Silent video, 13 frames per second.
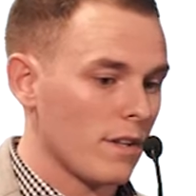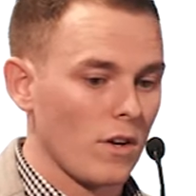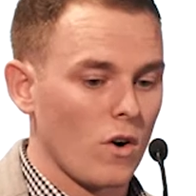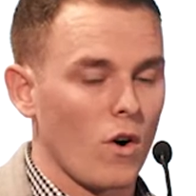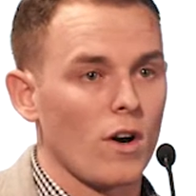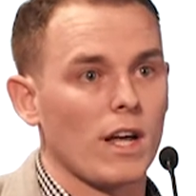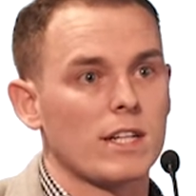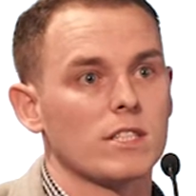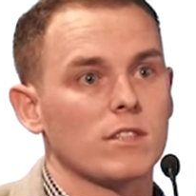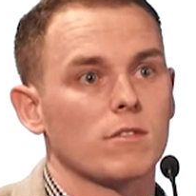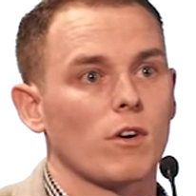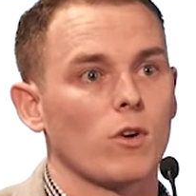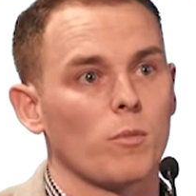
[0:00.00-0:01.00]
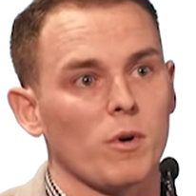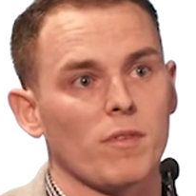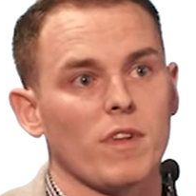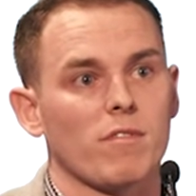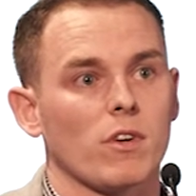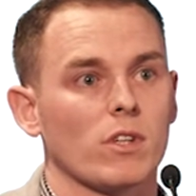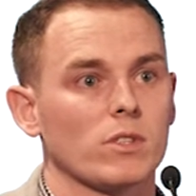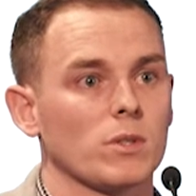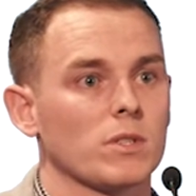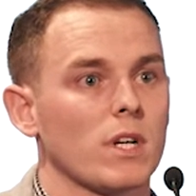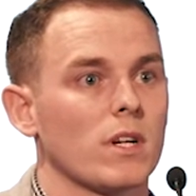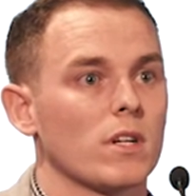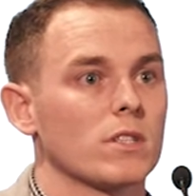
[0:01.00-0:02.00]
the correlation for a number of different ISO
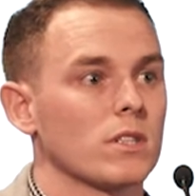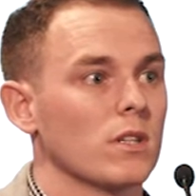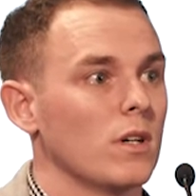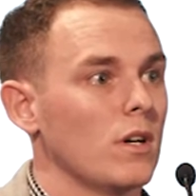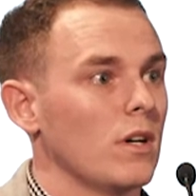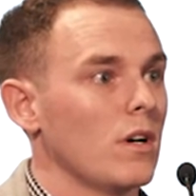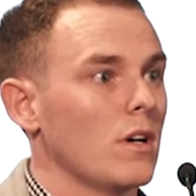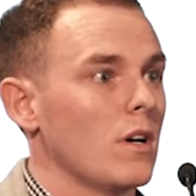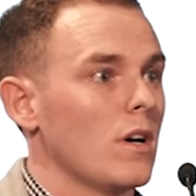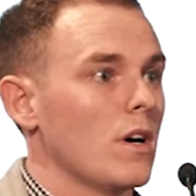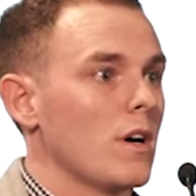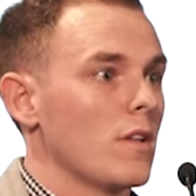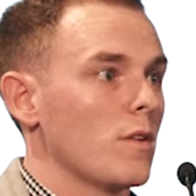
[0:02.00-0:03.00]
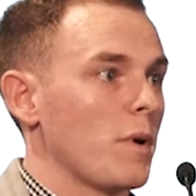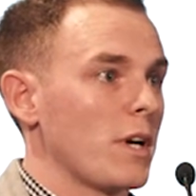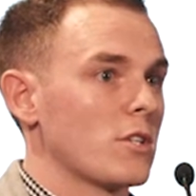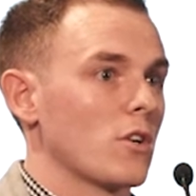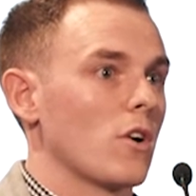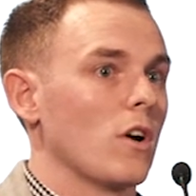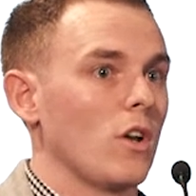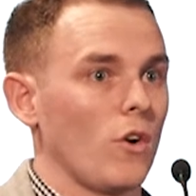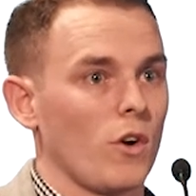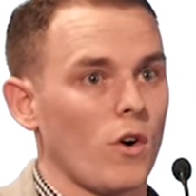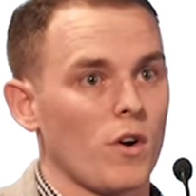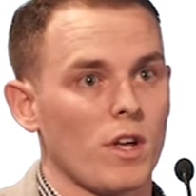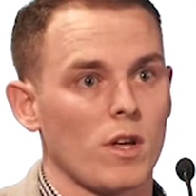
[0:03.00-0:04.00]
centers to make sure Align
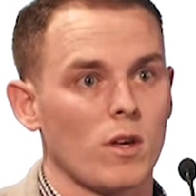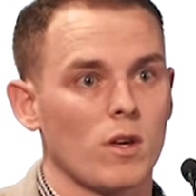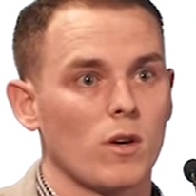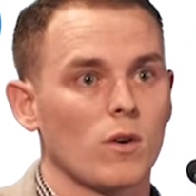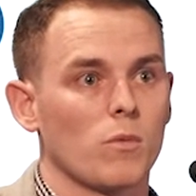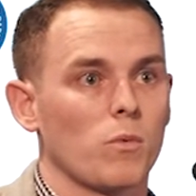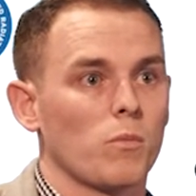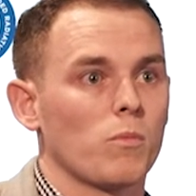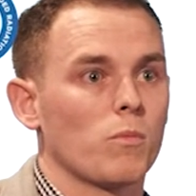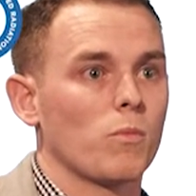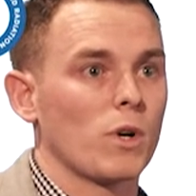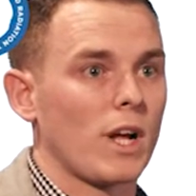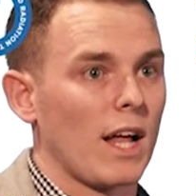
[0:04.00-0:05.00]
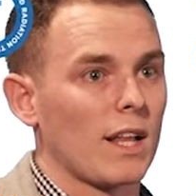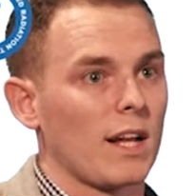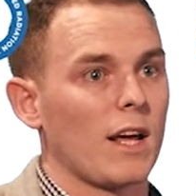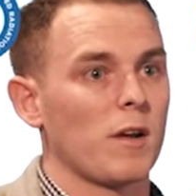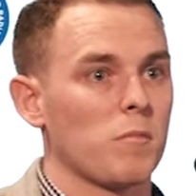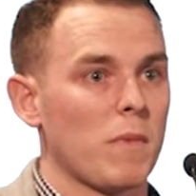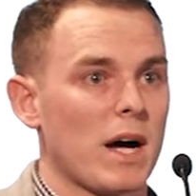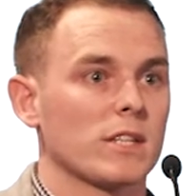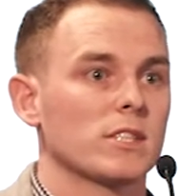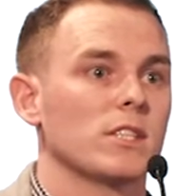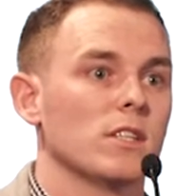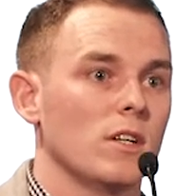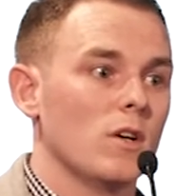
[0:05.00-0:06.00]
RT would calculate and
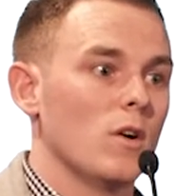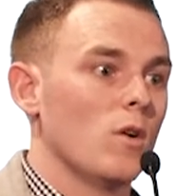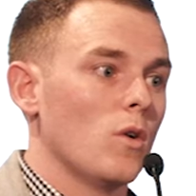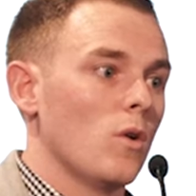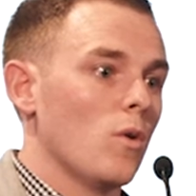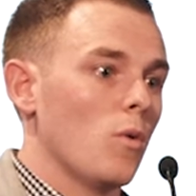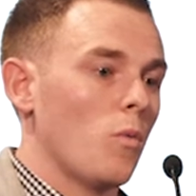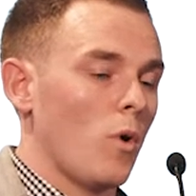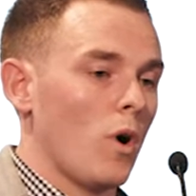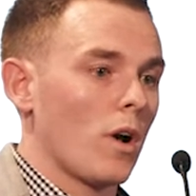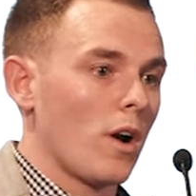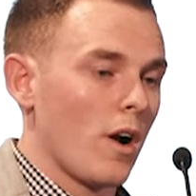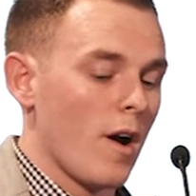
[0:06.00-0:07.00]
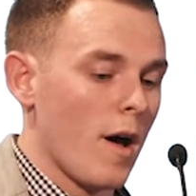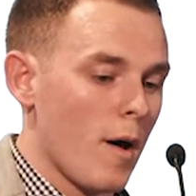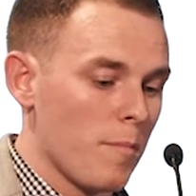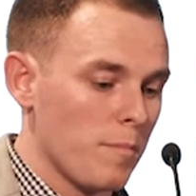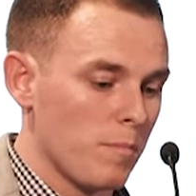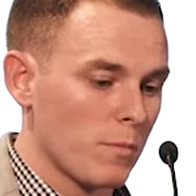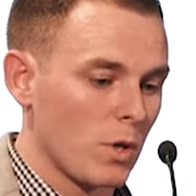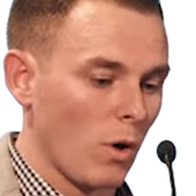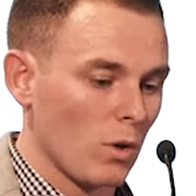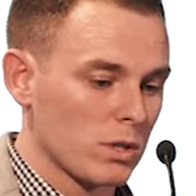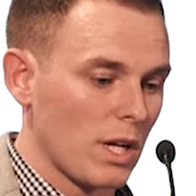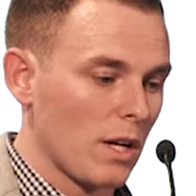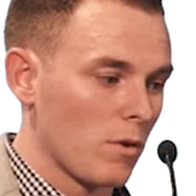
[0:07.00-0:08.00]
match what our gold
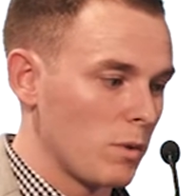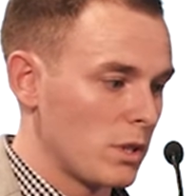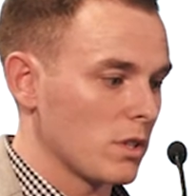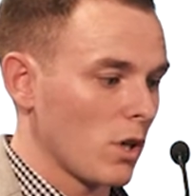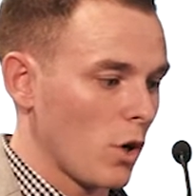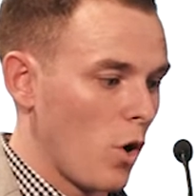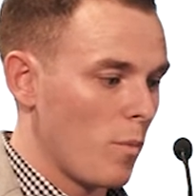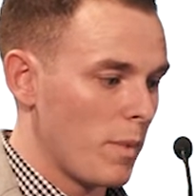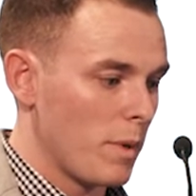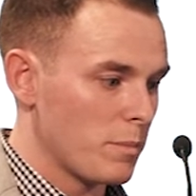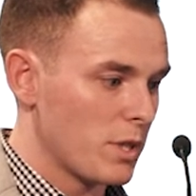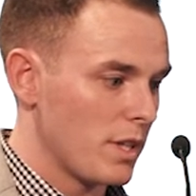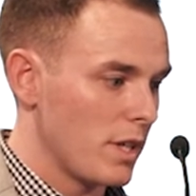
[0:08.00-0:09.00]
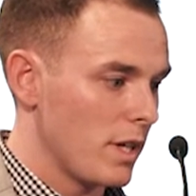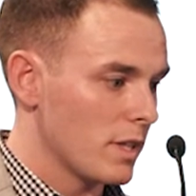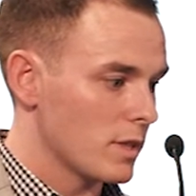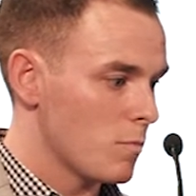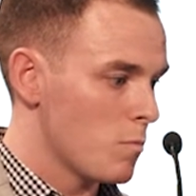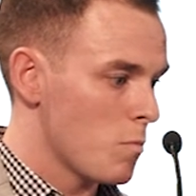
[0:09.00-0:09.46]
standard, which is our cone beam CT, is.